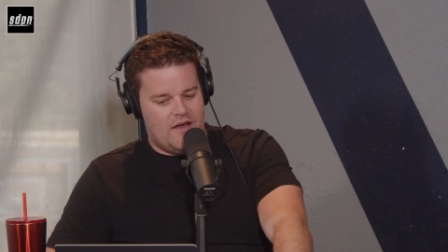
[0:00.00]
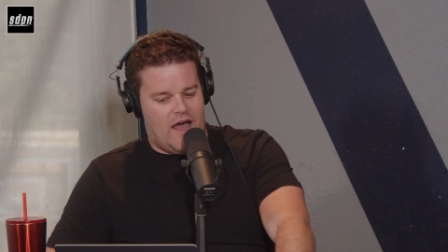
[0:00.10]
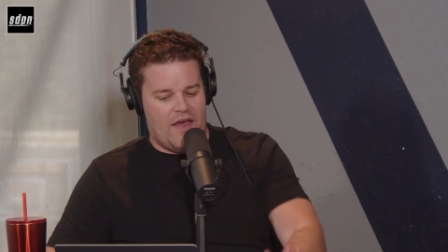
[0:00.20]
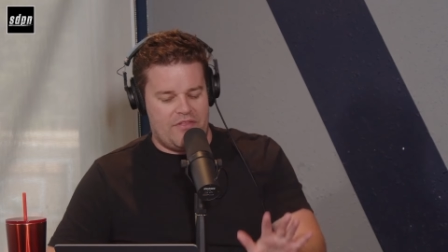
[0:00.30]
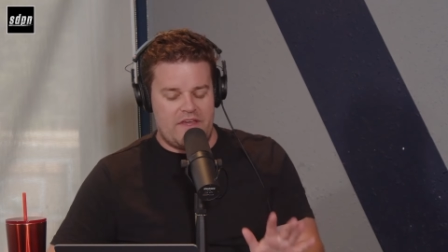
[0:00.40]

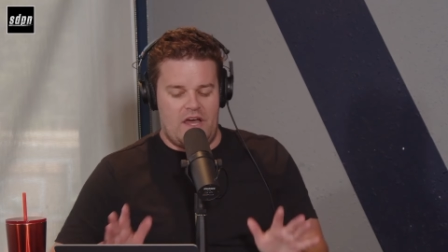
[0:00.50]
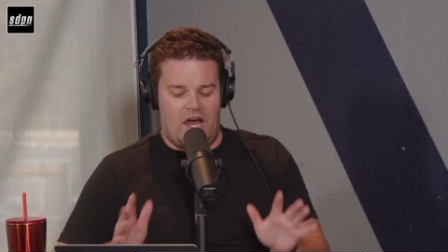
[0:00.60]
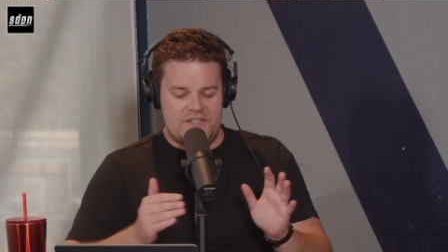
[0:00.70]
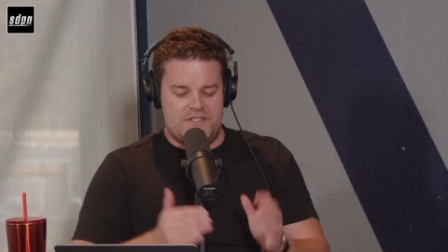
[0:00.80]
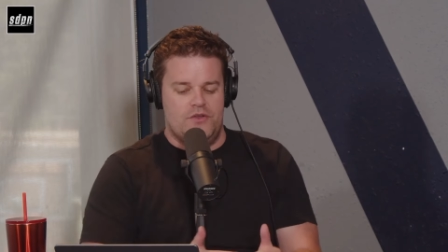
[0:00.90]
I think
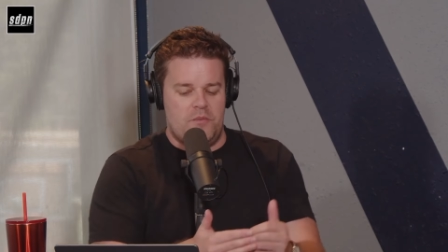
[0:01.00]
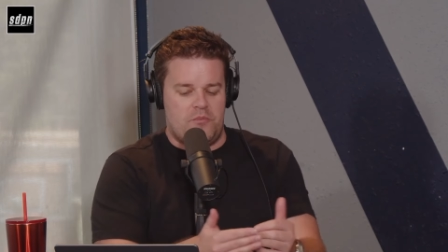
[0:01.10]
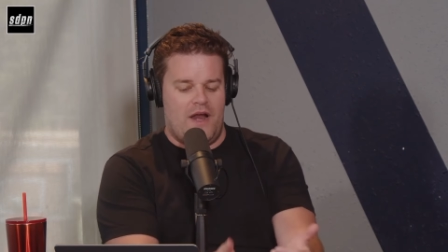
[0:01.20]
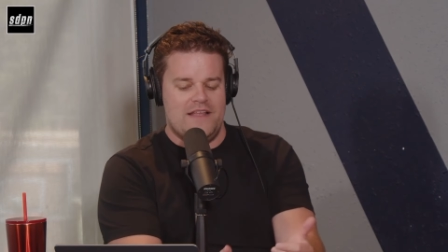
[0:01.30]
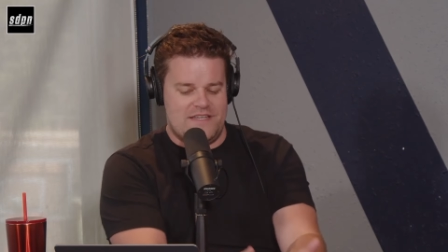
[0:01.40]
until the
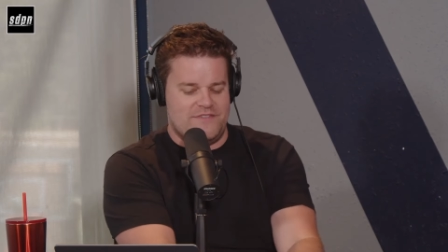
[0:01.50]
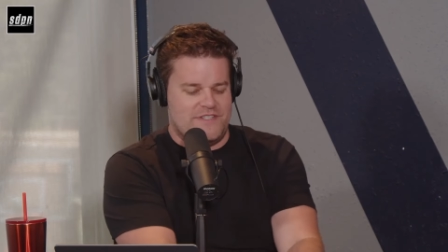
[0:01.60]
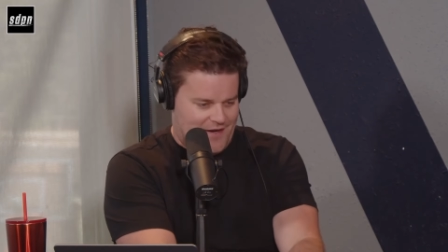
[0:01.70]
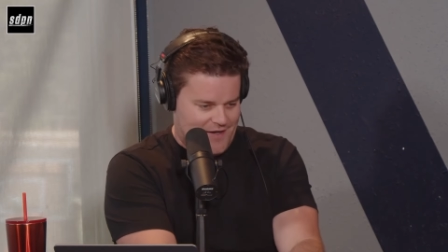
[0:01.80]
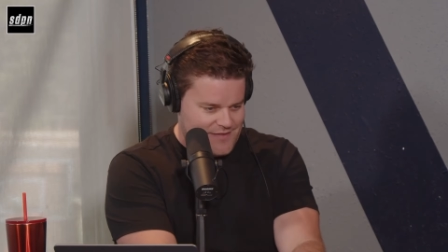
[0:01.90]
Preds have
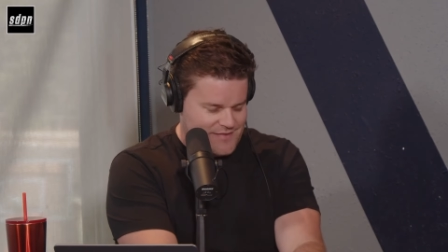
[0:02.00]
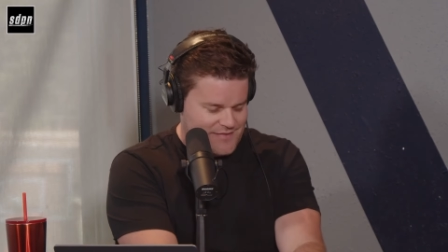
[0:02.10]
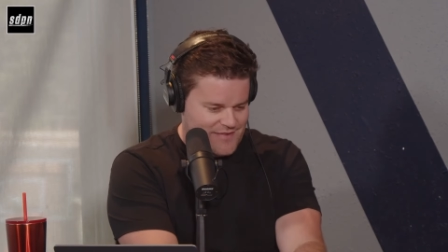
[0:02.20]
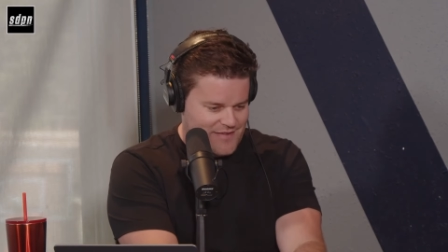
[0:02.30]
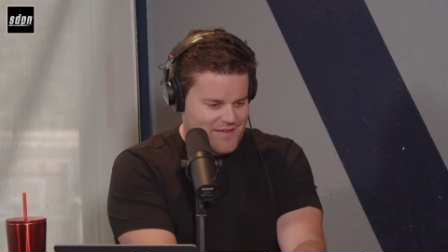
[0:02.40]
done it,
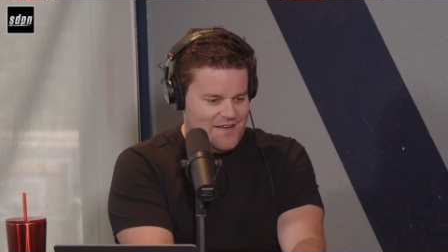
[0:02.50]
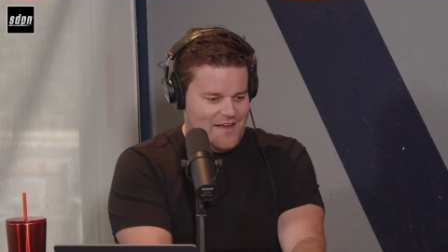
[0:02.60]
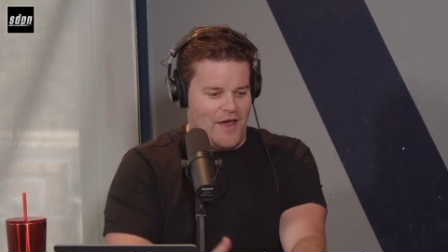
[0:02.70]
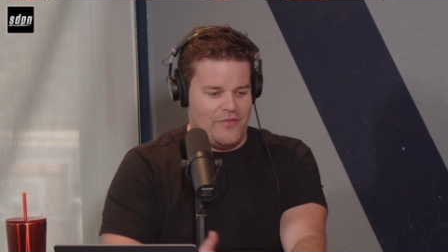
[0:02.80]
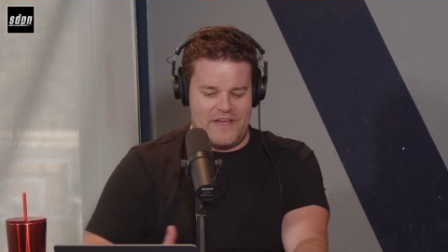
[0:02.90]

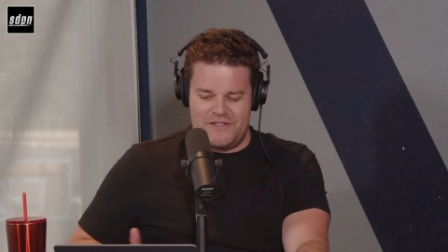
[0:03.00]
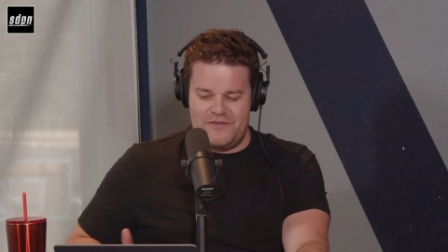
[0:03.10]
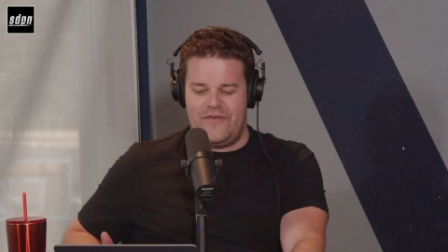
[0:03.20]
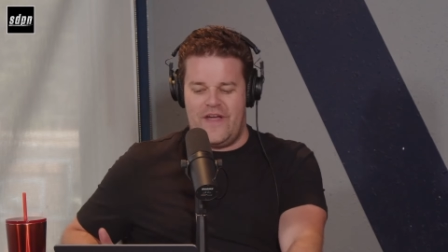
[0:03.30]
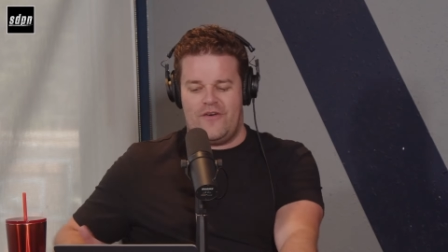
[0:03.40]
I think it's
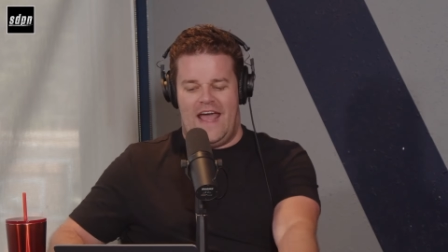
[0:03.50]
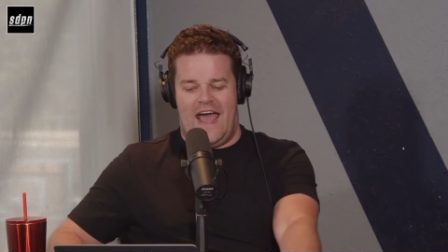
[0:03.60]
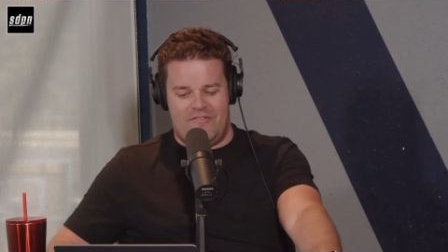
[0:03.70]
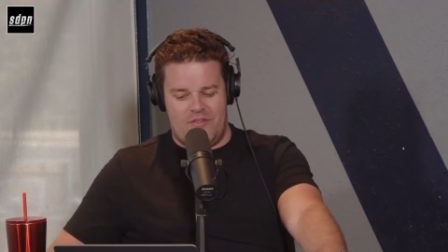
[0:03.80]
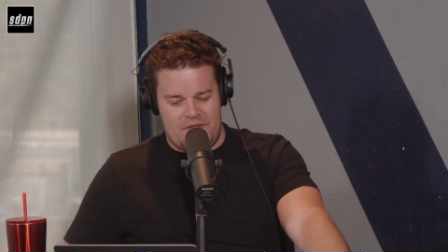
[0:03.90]
fair to
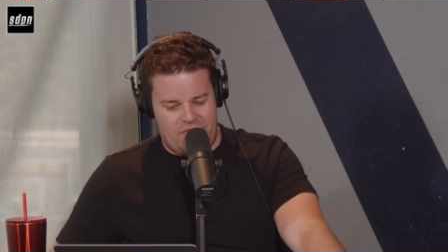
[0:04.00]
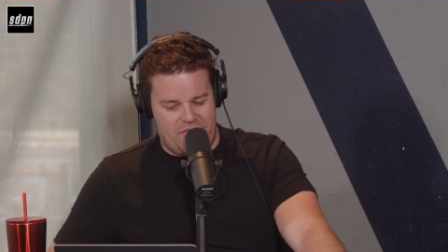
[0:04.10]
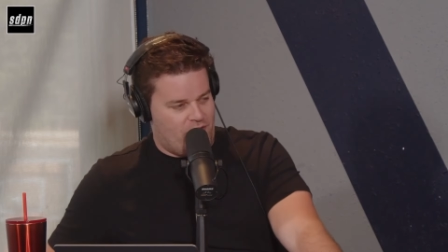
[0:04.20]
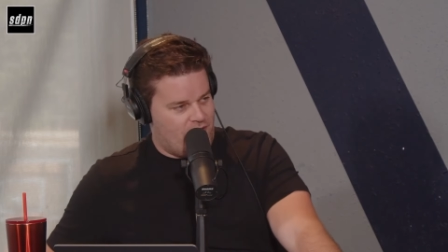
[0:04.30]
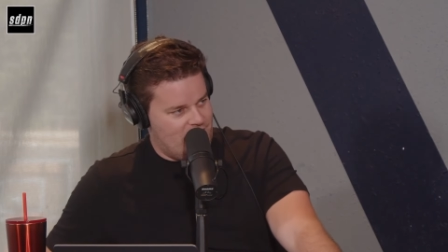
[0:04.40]
have them in
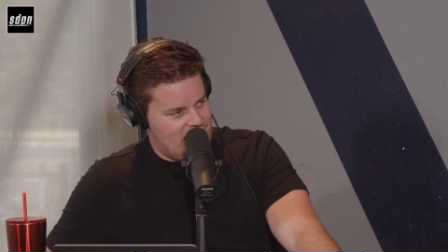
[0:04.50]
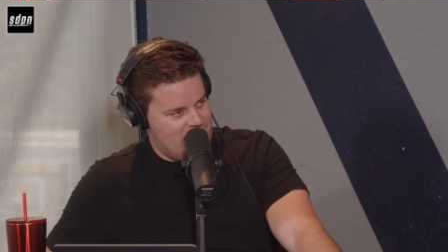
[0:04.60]
third,